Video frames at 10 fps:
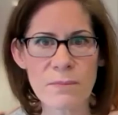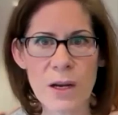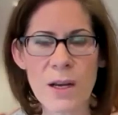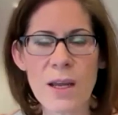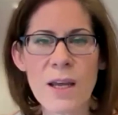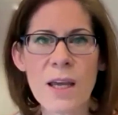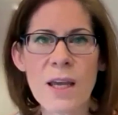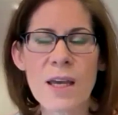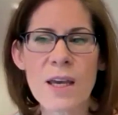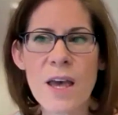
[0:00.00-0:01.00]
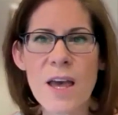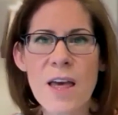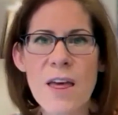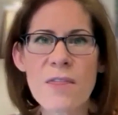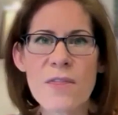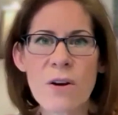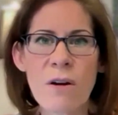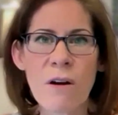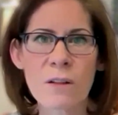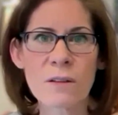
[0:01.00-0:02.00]
right?
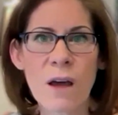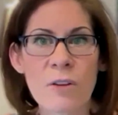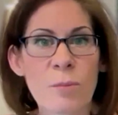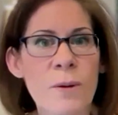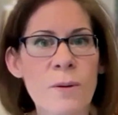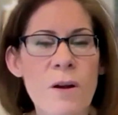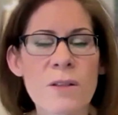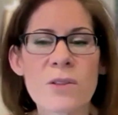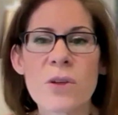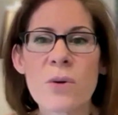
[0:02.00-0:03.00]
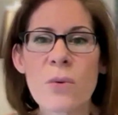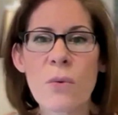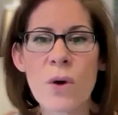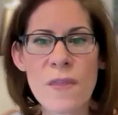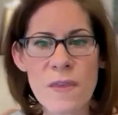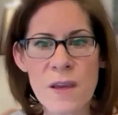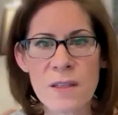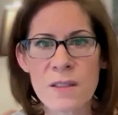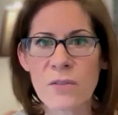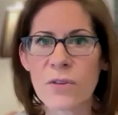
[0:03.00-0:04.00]
There are a lot of protocols. So one thing
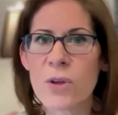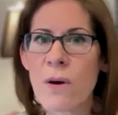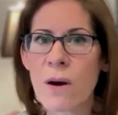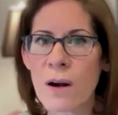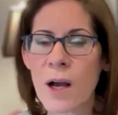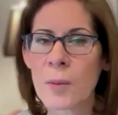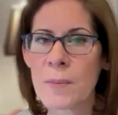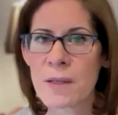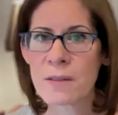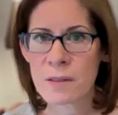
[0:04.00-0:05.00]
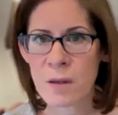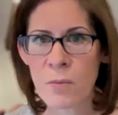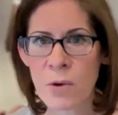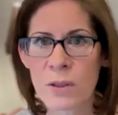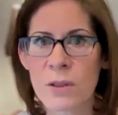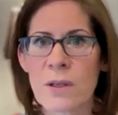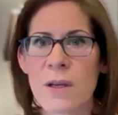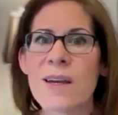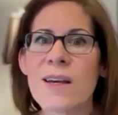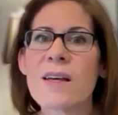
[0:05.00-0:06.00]
is if you are helping someone
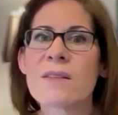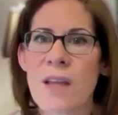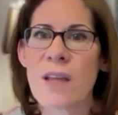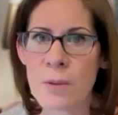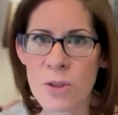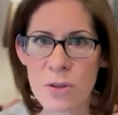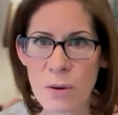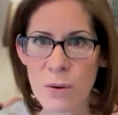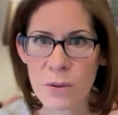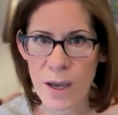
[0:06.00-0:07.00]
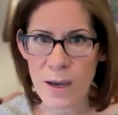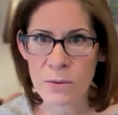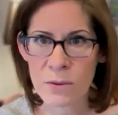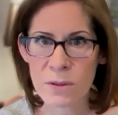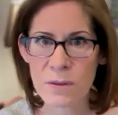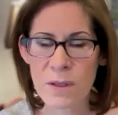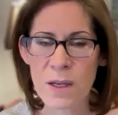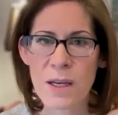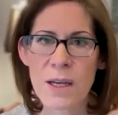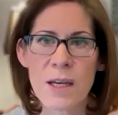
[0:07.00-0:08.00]
establish their own account,
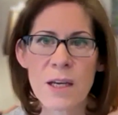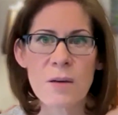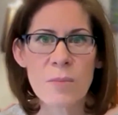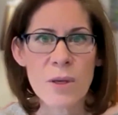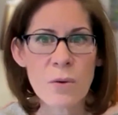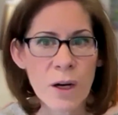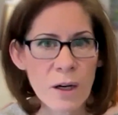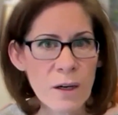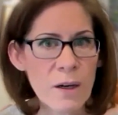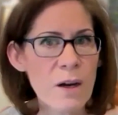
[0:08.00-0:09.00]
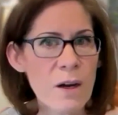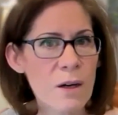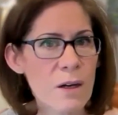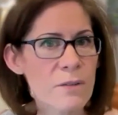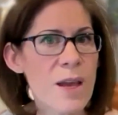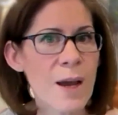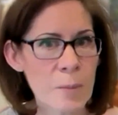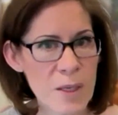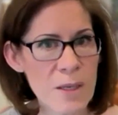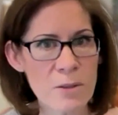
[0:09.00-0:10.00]
be aware of the
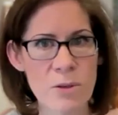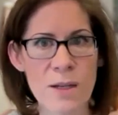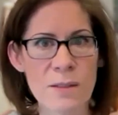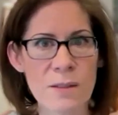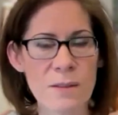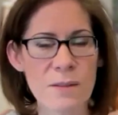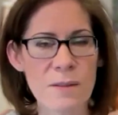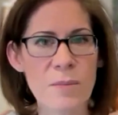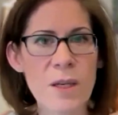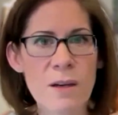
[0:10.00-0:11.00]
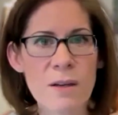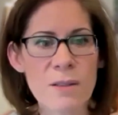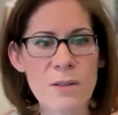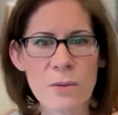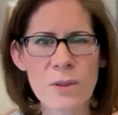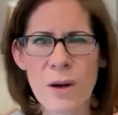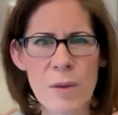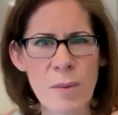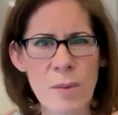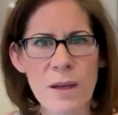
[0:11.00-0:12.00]
IP address, because what do I
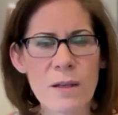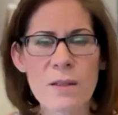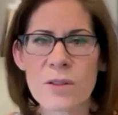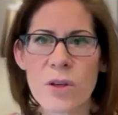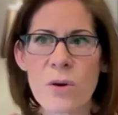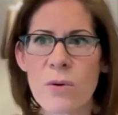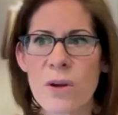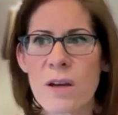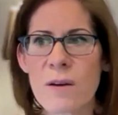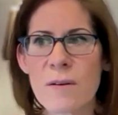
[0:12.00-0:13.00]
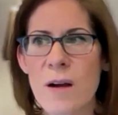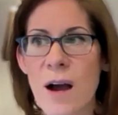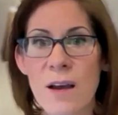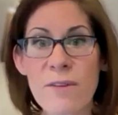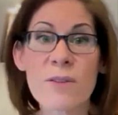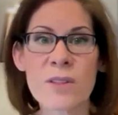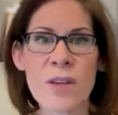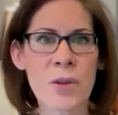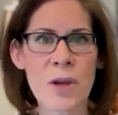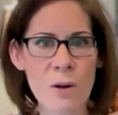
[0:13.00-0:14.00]
mean by that? So I found this
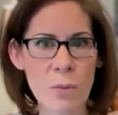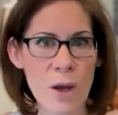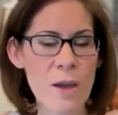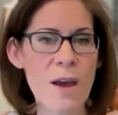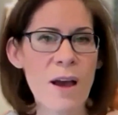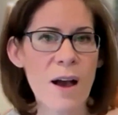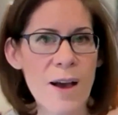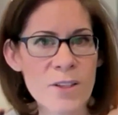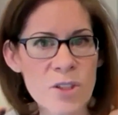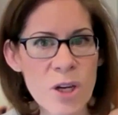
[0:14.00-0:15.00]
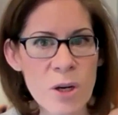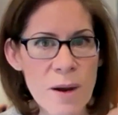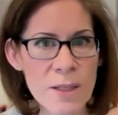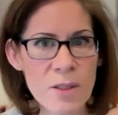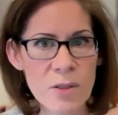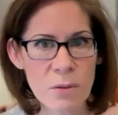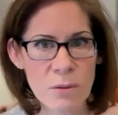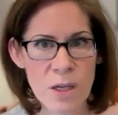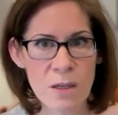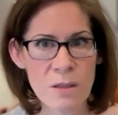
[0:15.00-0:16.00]
out the hard way. I shared my
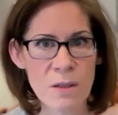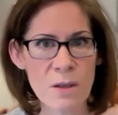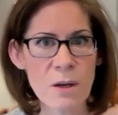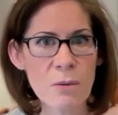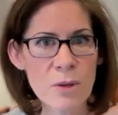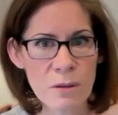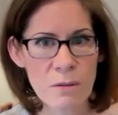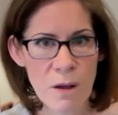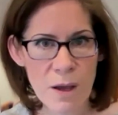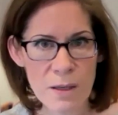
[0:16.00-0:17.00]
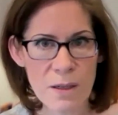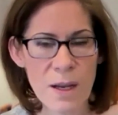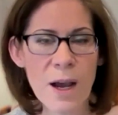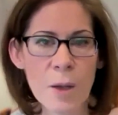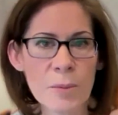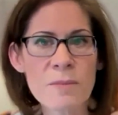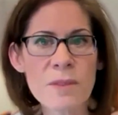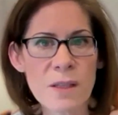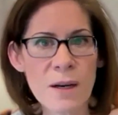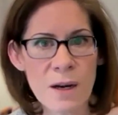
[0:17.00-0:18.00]
screen with a client and helped them
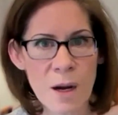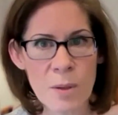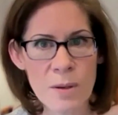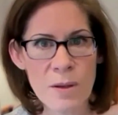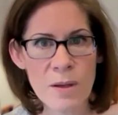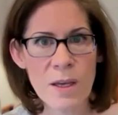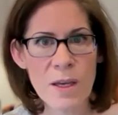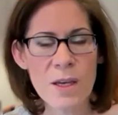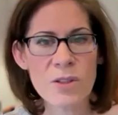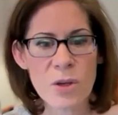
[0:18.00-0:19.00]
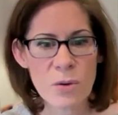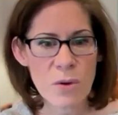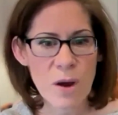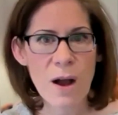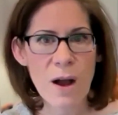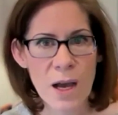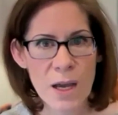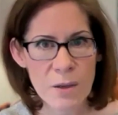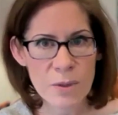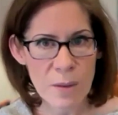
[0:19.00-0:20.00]
set it up. So
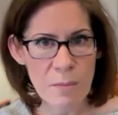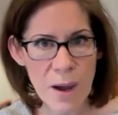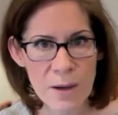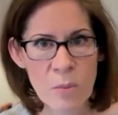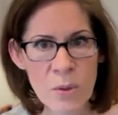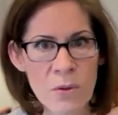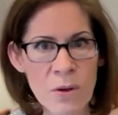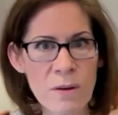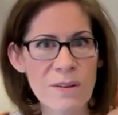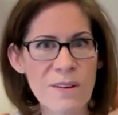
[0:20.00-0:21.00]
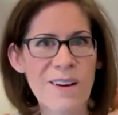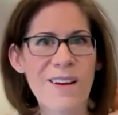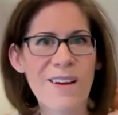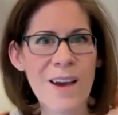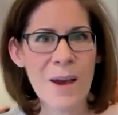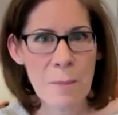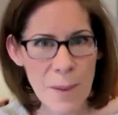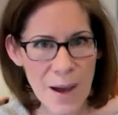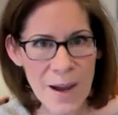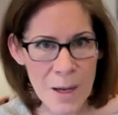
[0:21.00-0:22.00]
it was on my computer at
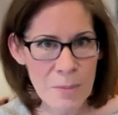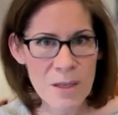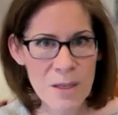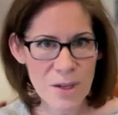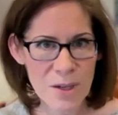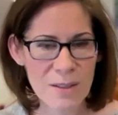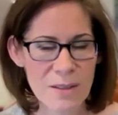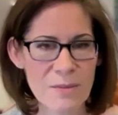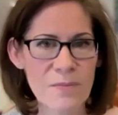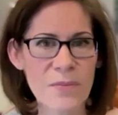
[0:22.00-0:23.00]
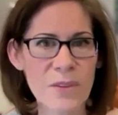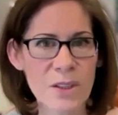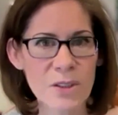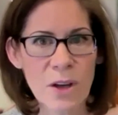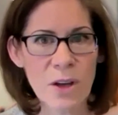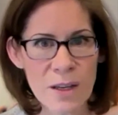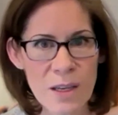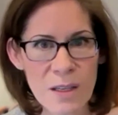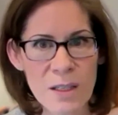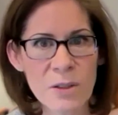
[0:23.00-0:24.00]
my IP address,
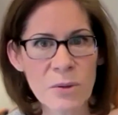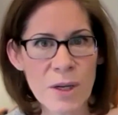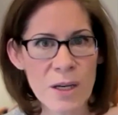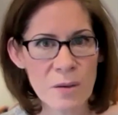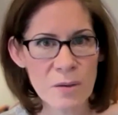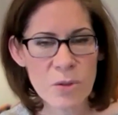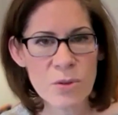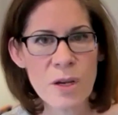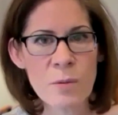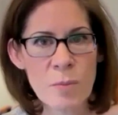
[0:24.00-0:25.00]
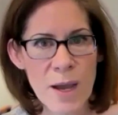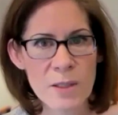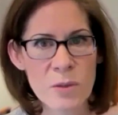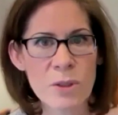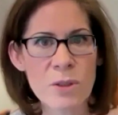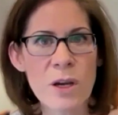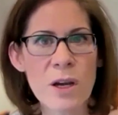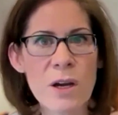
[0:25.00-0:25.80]
logging in and creating a username and password